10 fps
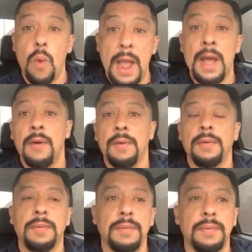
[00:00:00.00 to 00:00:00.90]
Wow.
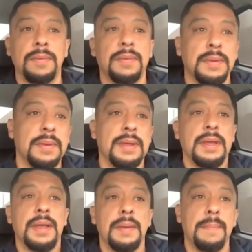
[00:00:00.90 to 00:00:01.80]

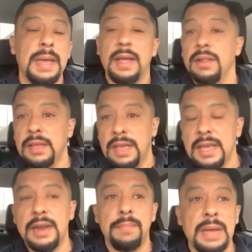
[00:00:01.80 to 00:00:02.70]

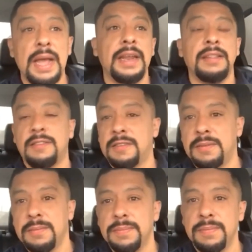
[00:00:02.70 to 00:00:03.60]
Mail-in
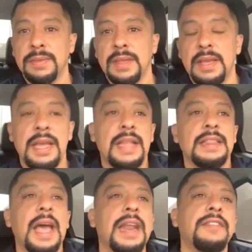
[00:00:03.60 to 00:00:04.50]
ballots.
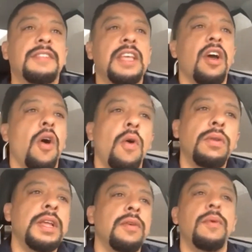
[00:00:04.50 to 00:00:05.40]
That is the
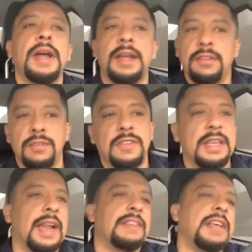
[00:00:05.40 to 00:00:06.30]
only way. You
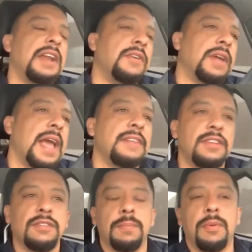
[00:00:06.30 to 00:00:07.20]
see Alexandria
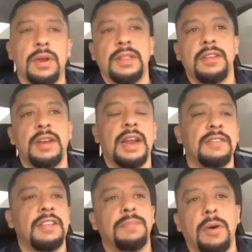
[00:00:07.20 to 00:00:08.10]
Ocasio supporting the
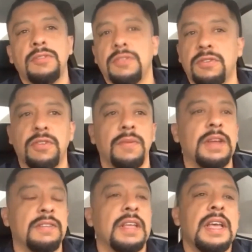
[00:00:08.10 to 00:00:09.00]
United States Postal
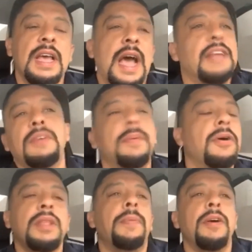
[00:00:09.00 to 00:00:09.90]
Service. I
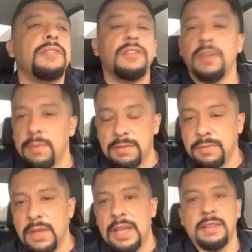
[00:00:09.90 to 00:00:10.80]
support the Postal Service.
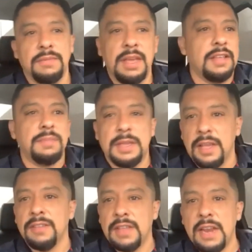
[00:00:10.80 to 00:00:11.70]
Okay, yes,
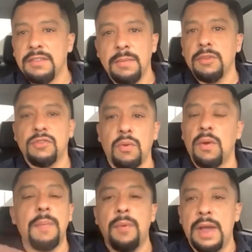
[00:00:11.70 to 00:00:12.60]
because that is the most
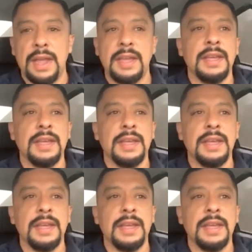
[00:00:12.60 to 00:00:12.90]
corrupt way,